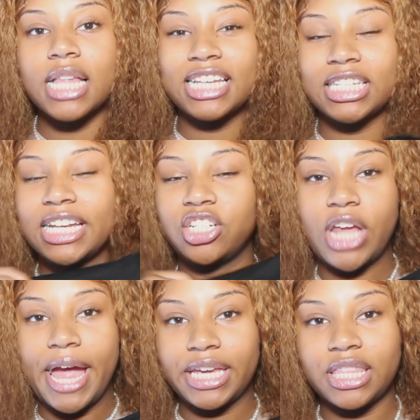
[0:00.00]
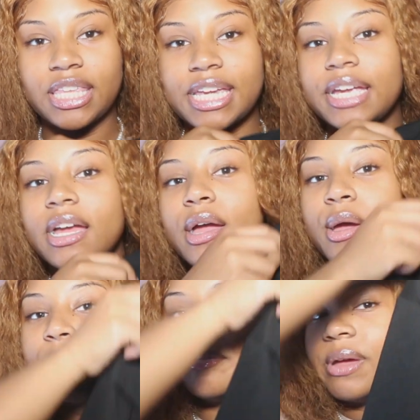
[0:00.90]
slash like jacket thing,
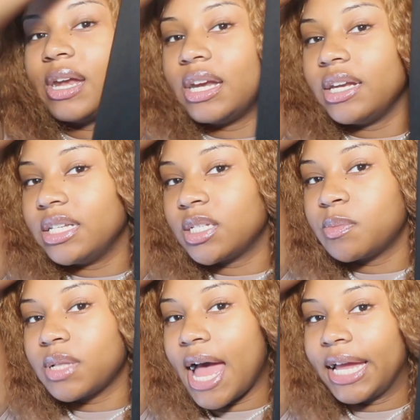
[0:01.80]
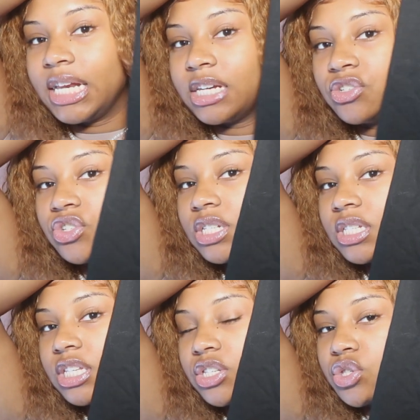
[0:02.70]
but it is black, and it's just